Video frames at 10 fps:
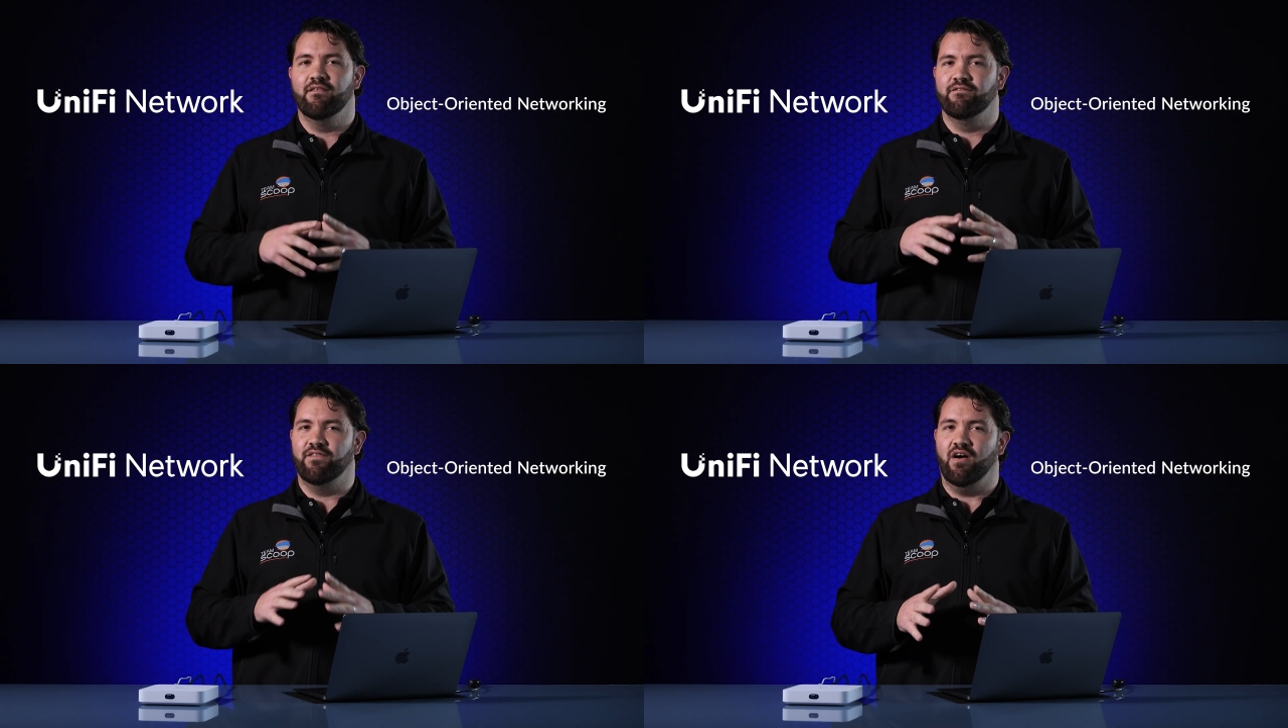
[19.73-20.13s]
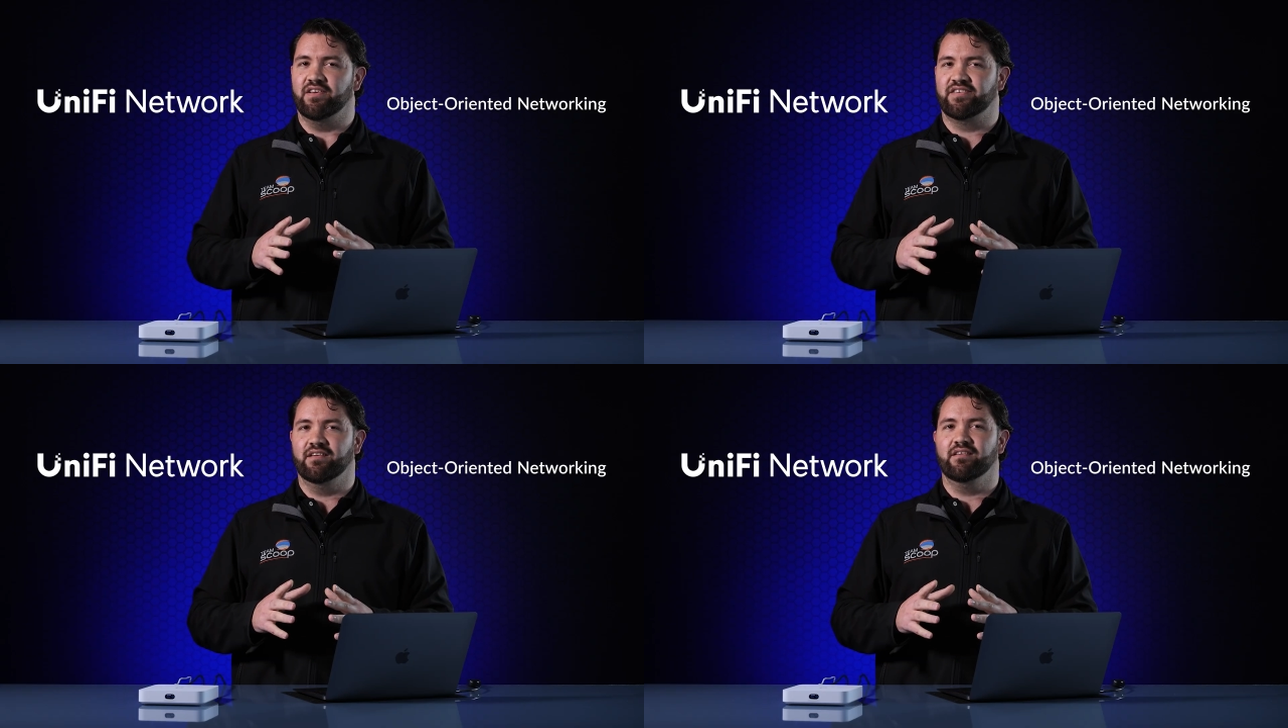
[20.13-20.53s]

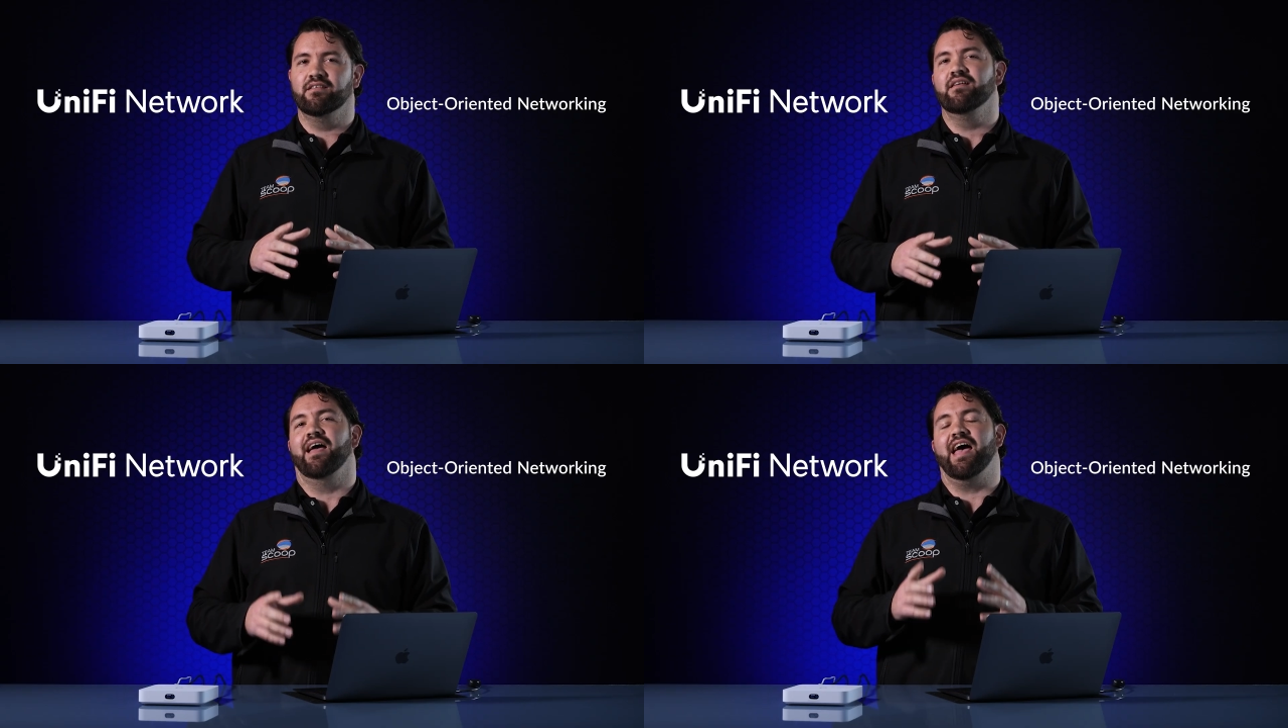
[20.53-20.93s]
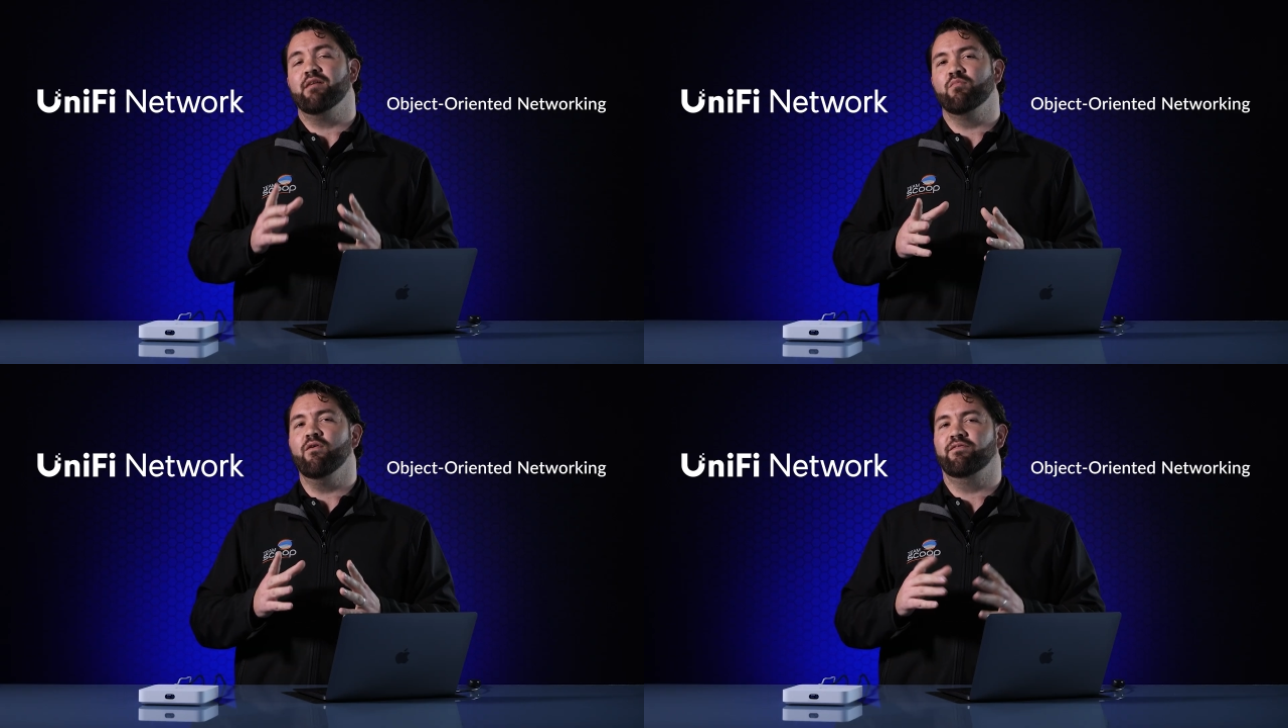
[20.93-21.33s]
faster,
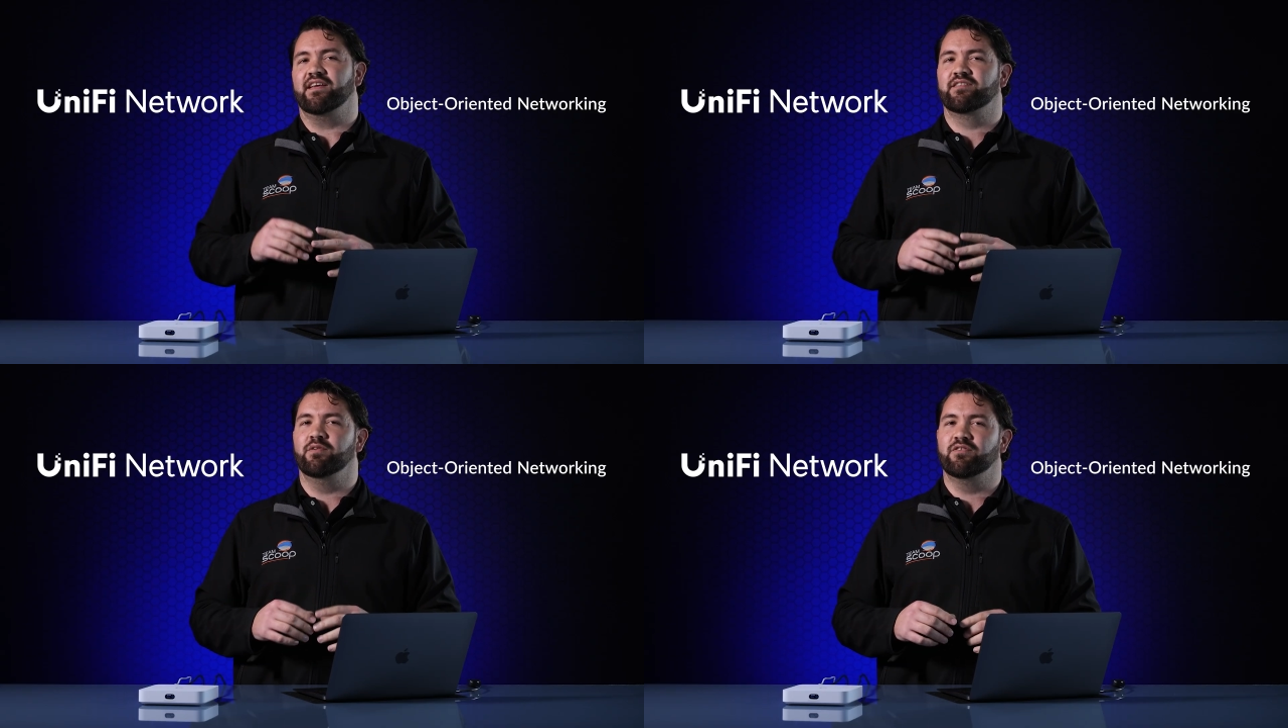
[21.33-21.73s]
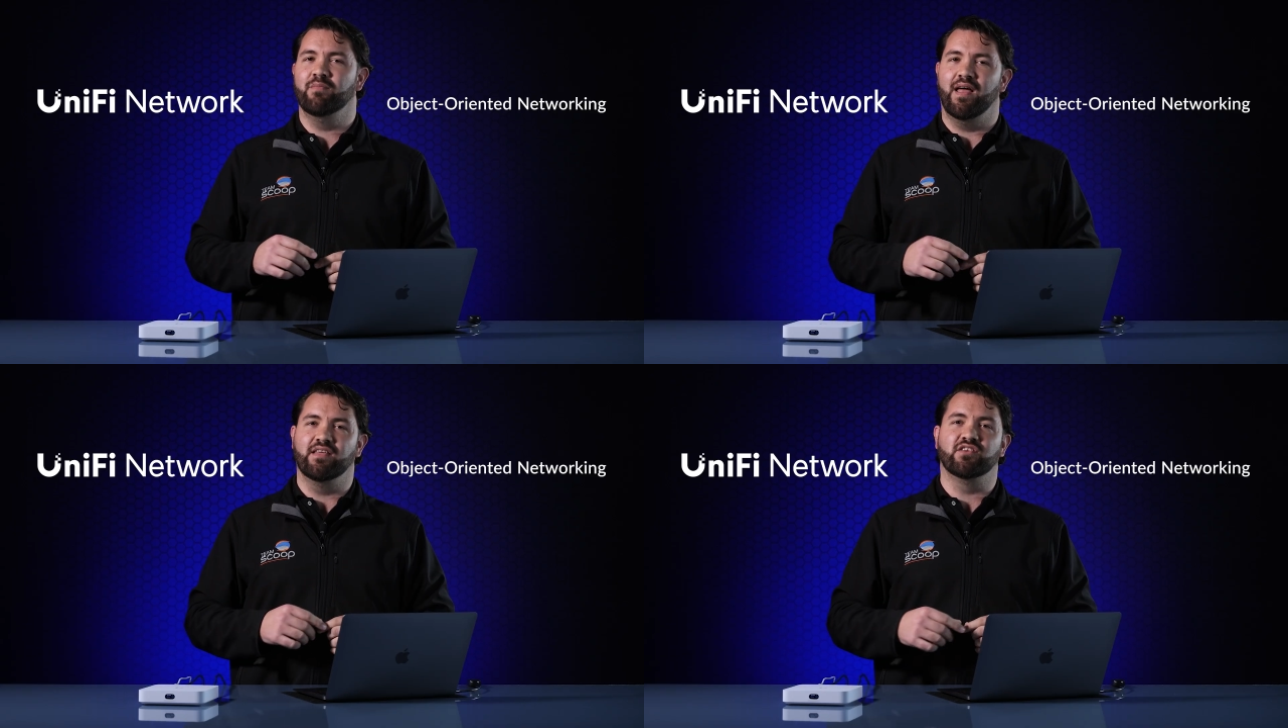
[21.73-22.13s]
and more flexible to
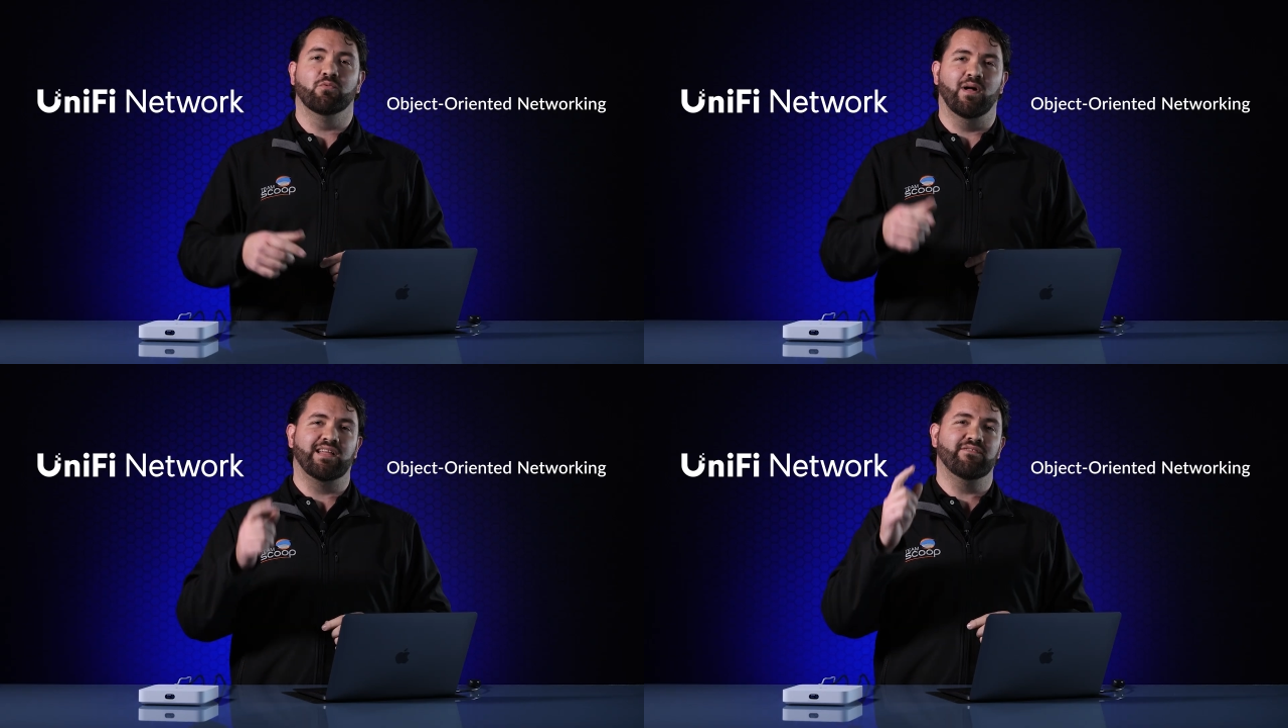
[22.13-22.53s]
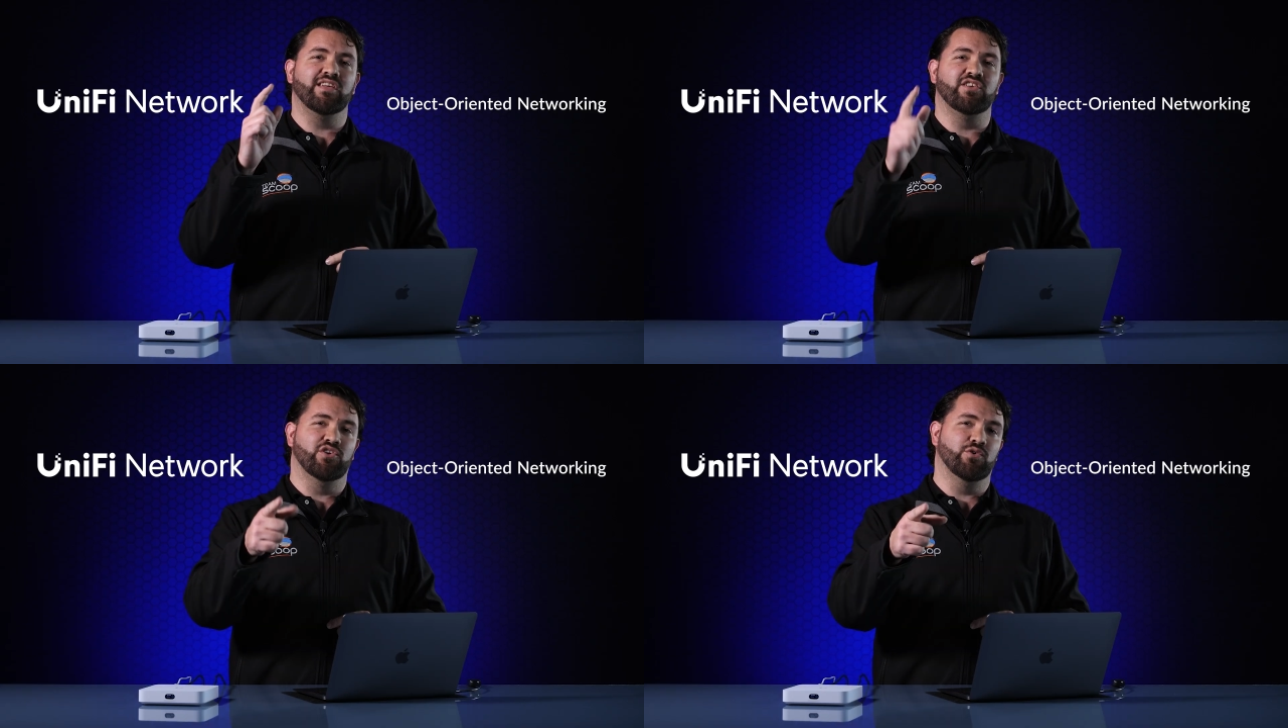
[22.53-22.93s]
manage while
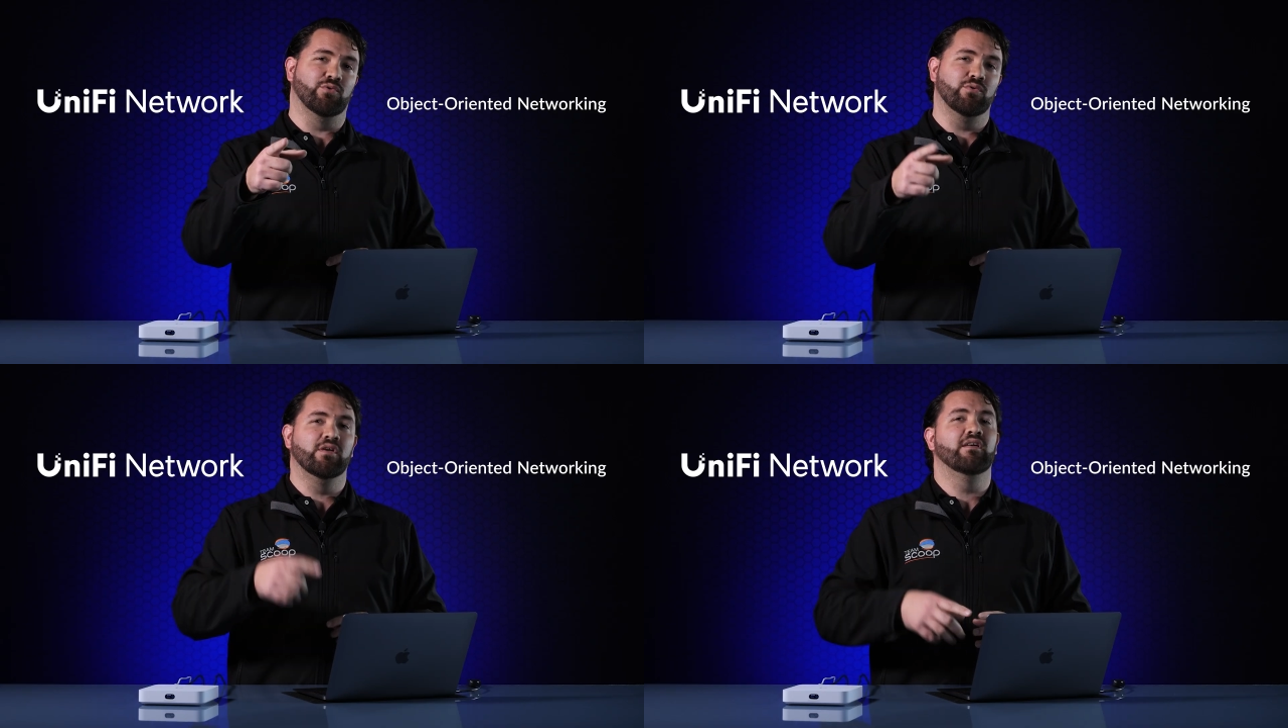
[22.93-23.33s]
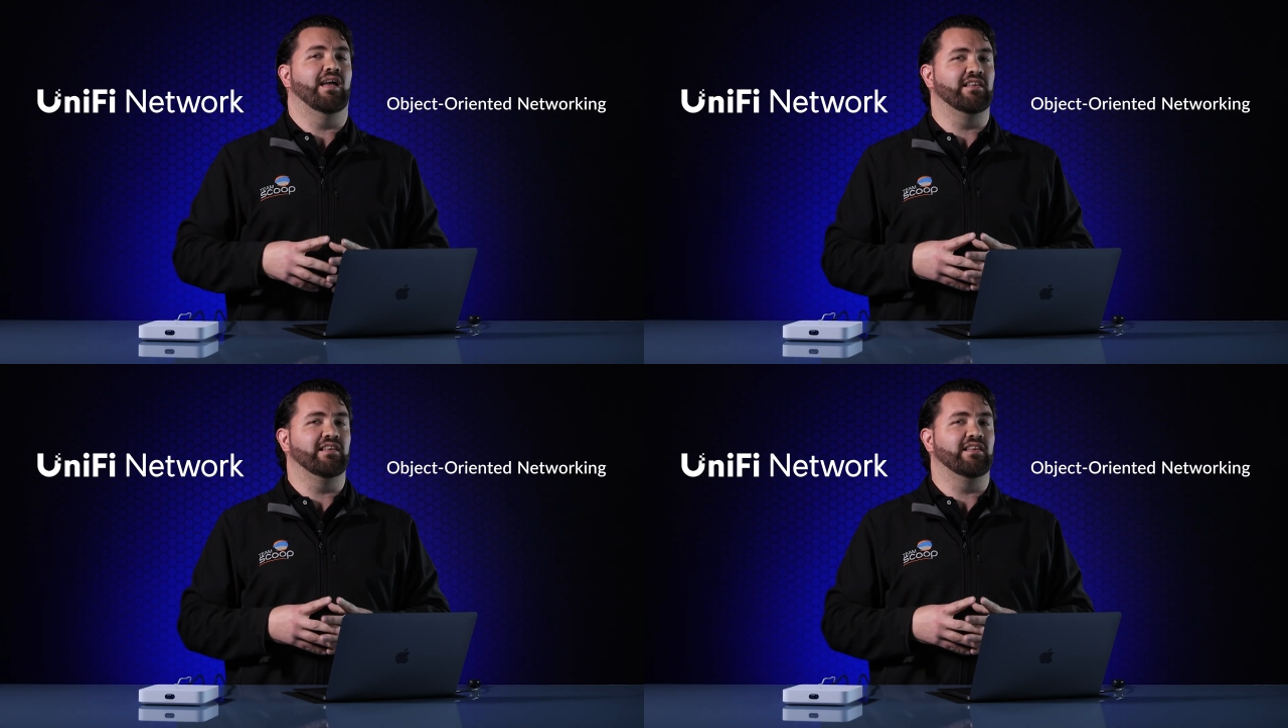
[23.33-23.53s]
giving you